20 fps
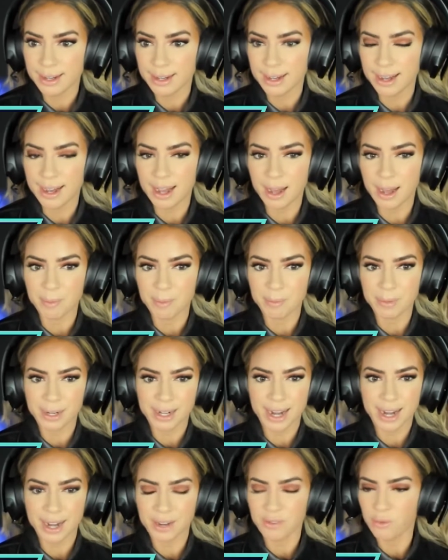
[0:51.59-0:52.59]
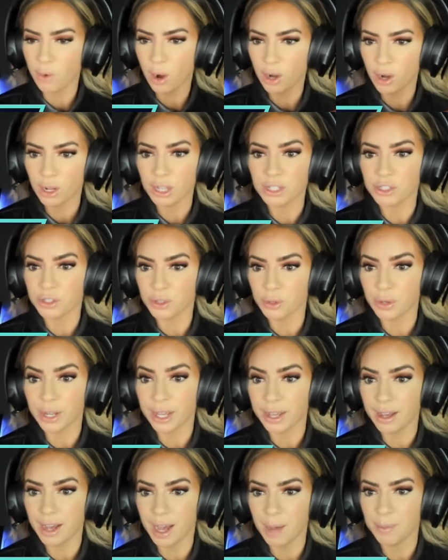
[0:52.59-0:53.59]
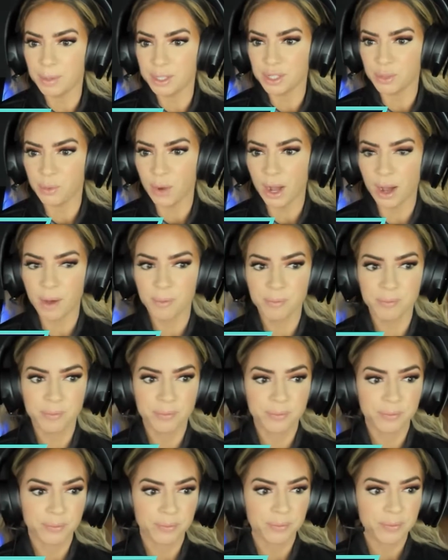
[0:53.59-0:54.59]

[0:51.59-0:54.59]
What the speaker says: and kind of walk us through GitHub as well.